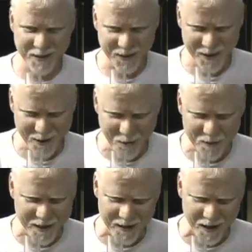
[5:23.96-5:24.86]
so
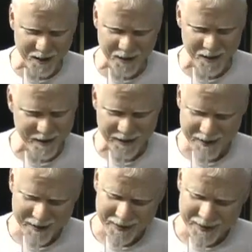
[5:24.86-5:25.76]
that's not uh,
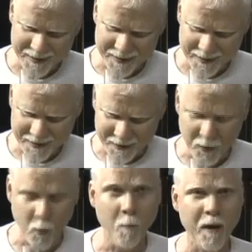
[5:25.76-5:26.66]

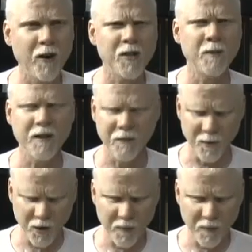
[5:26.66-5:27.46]
going to embarrass me in the future,